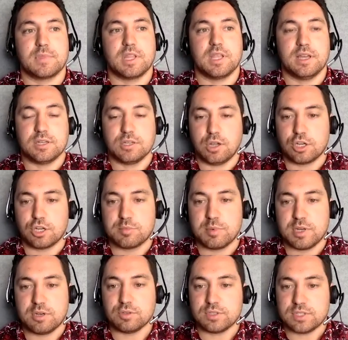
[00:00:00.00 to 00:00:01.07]

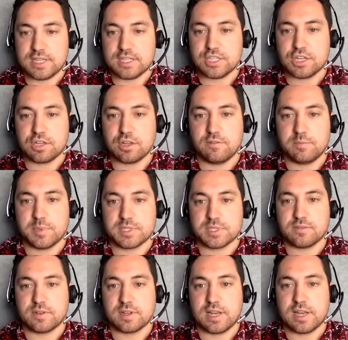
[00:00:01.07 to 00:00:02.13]
acknowledgement or teaching of
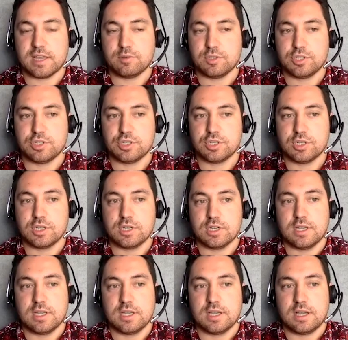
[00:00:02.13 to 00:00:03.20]
Pacific language,
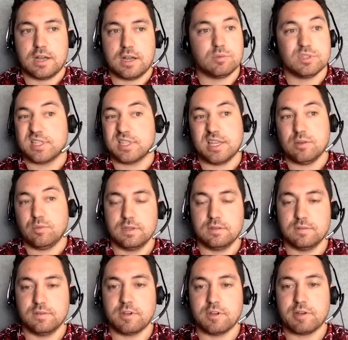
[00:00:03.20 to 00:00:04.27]
I would say
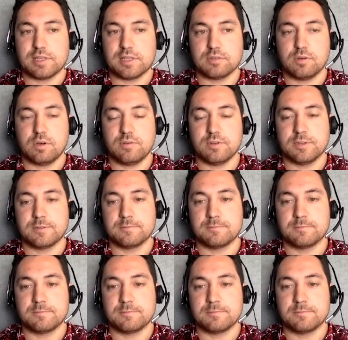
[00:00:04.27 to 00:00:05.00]
very little of it.